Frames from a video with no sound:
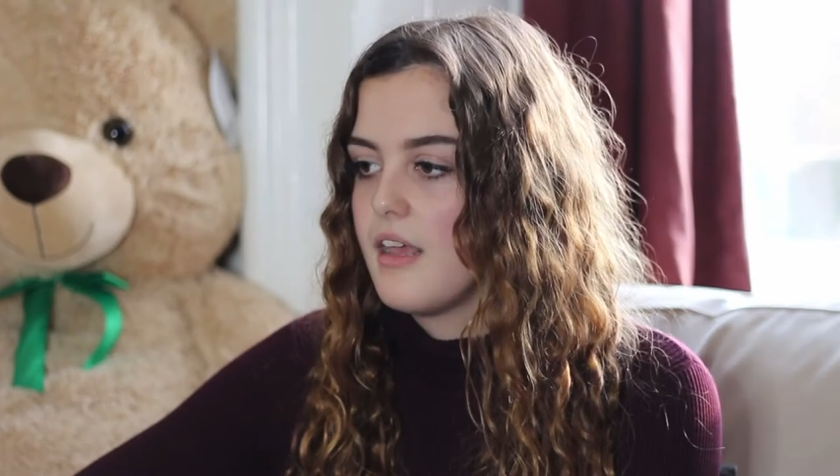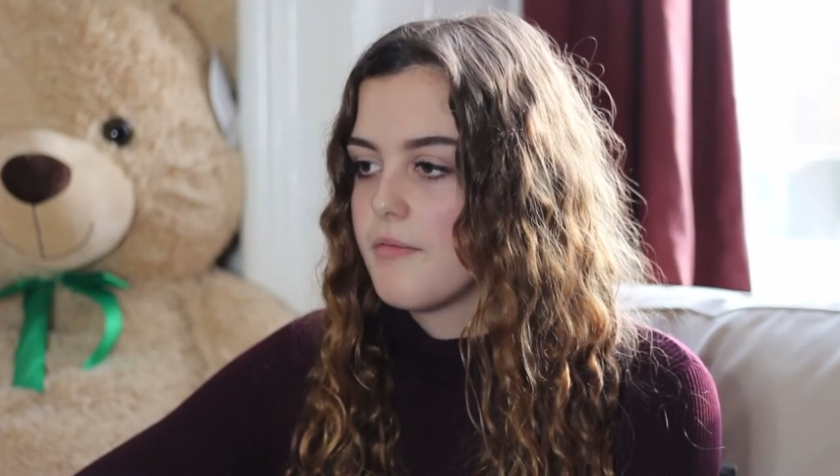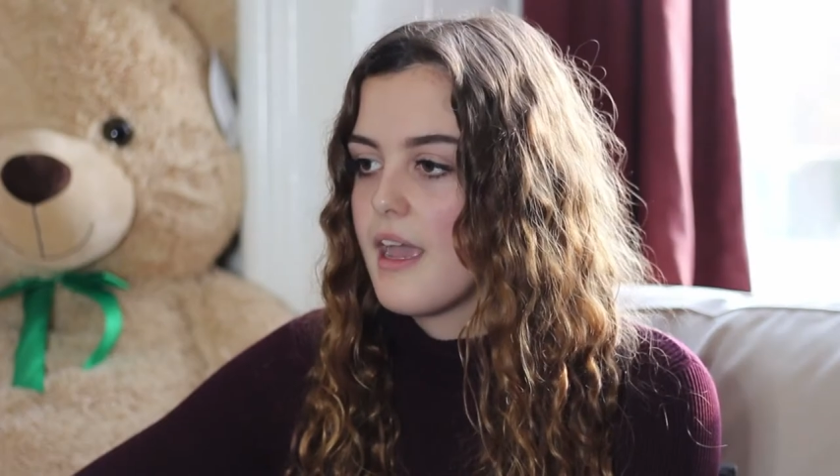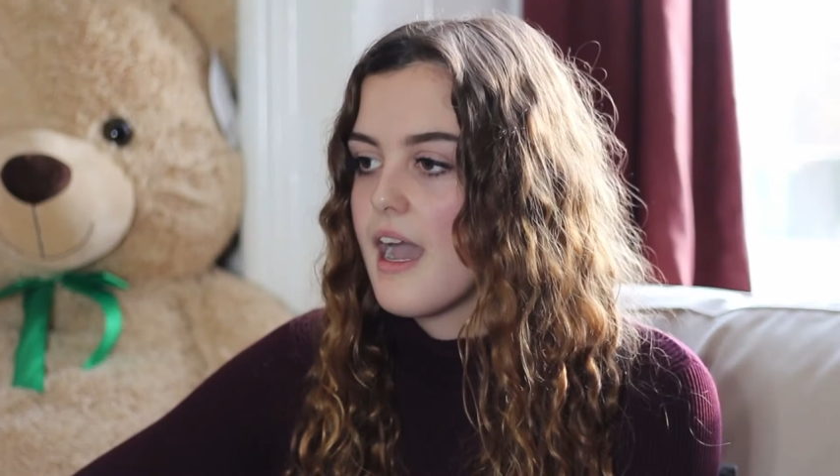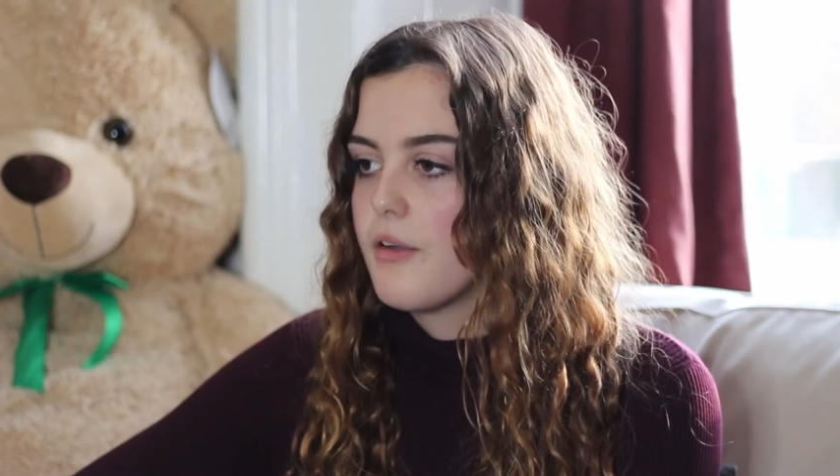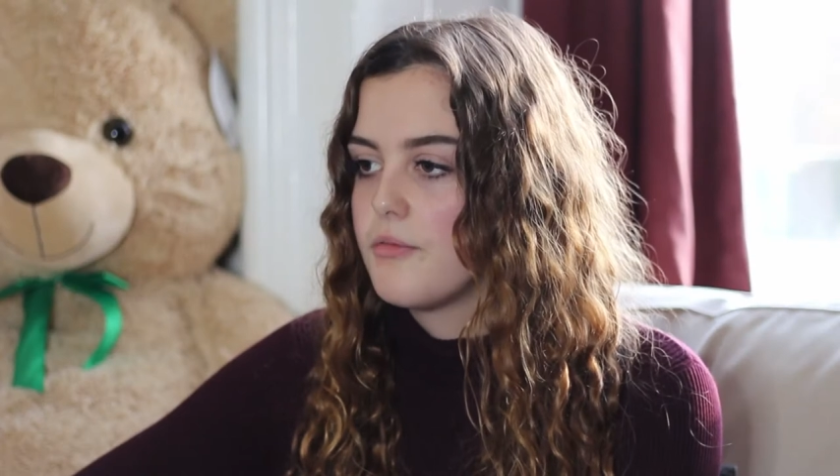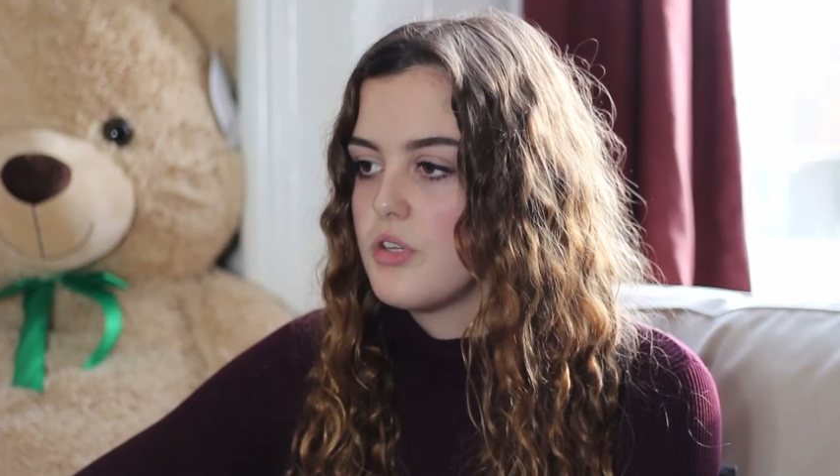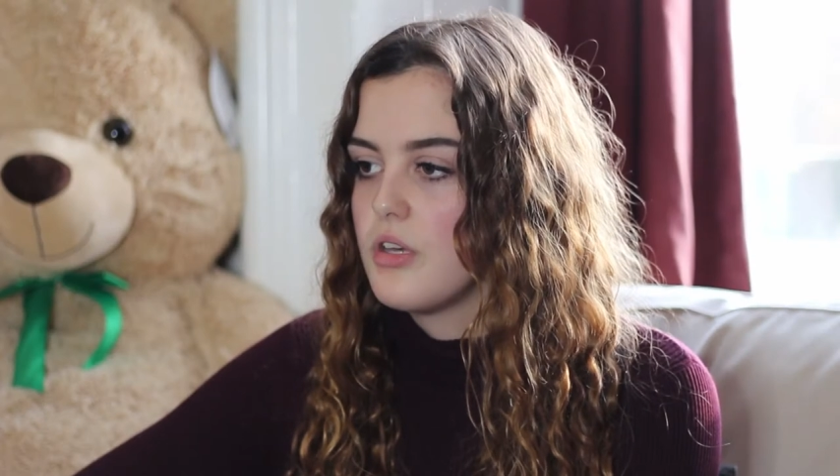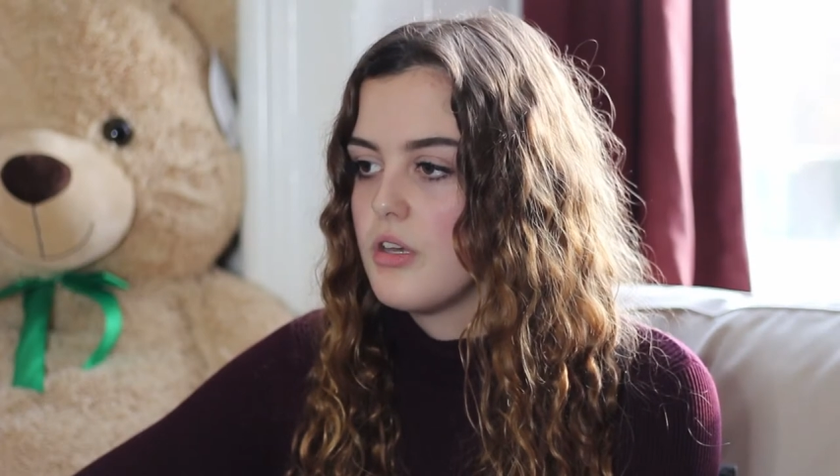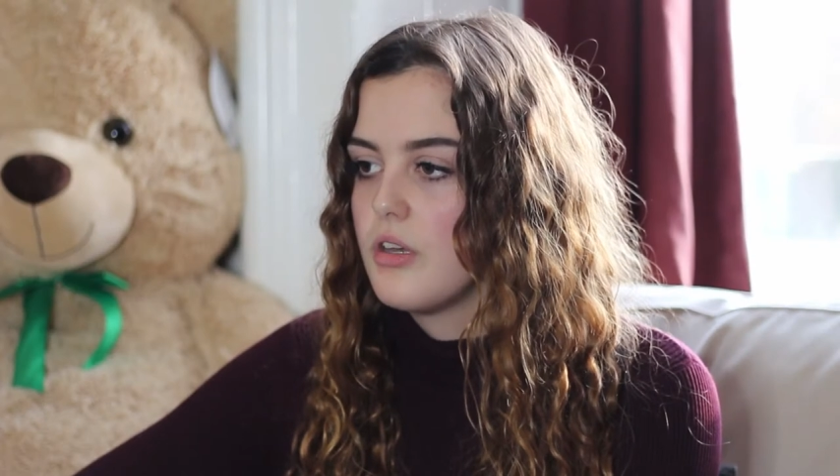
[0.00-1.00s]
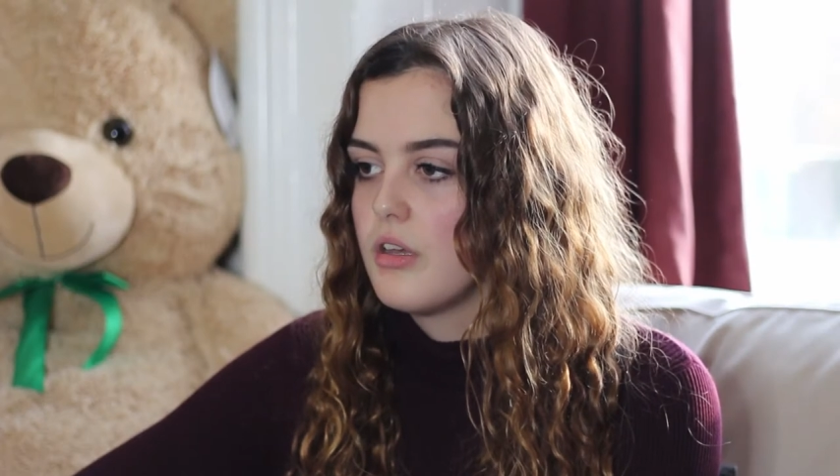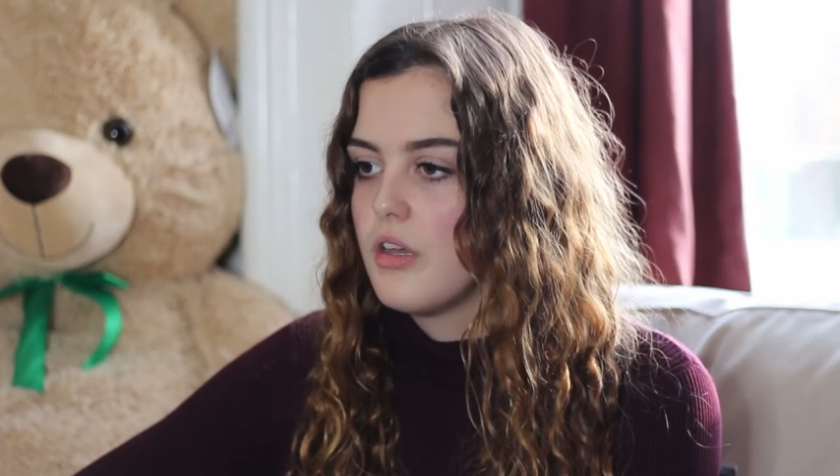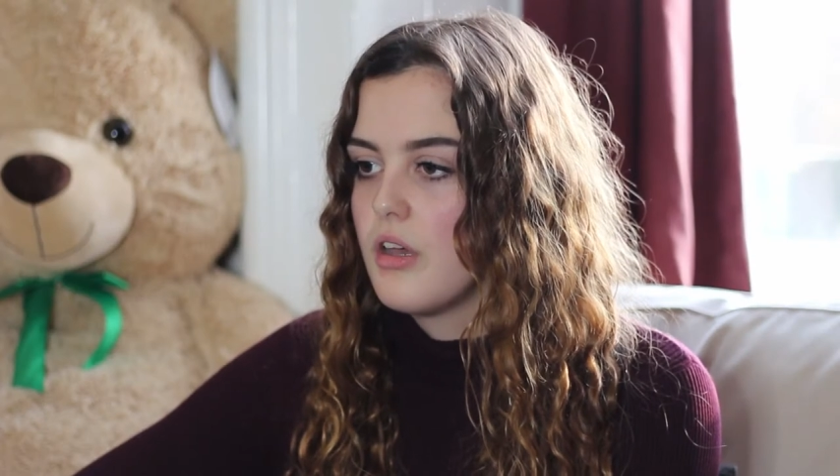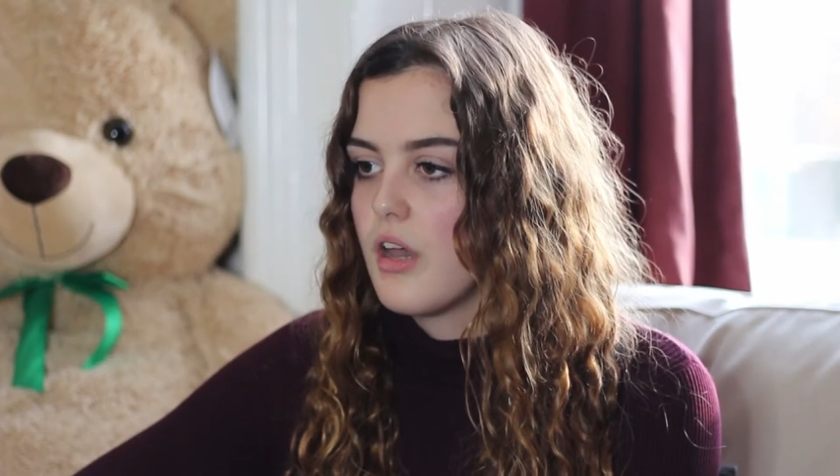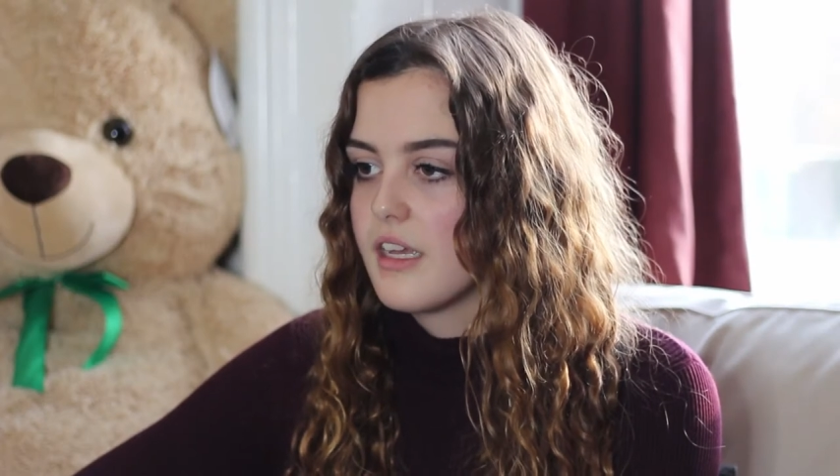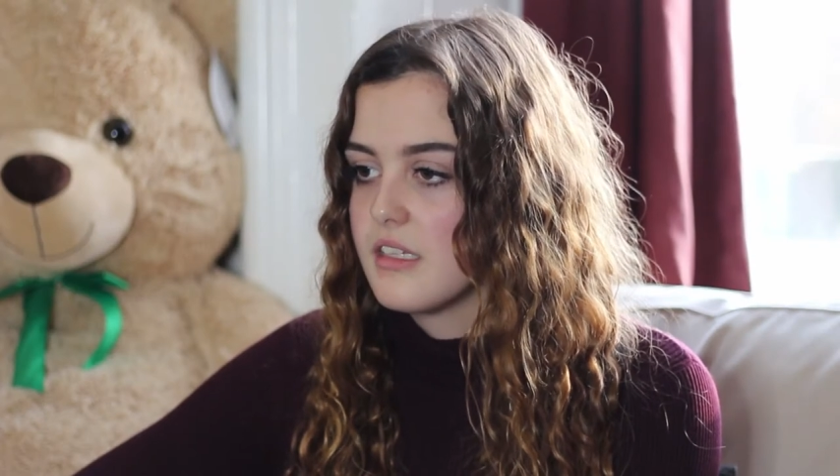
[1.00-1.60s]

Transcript: if I have to